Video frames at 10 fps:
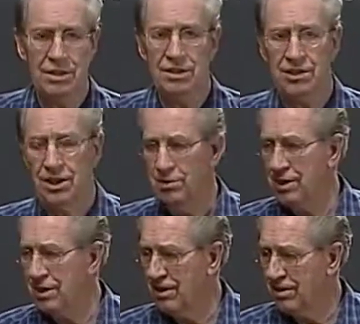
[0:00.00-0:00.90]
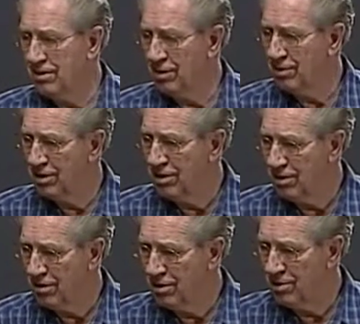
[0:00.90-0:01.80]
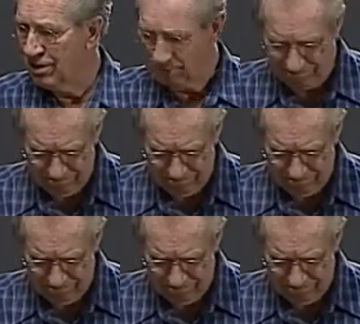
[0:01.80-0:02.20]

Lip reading: Jeremiah 31:31.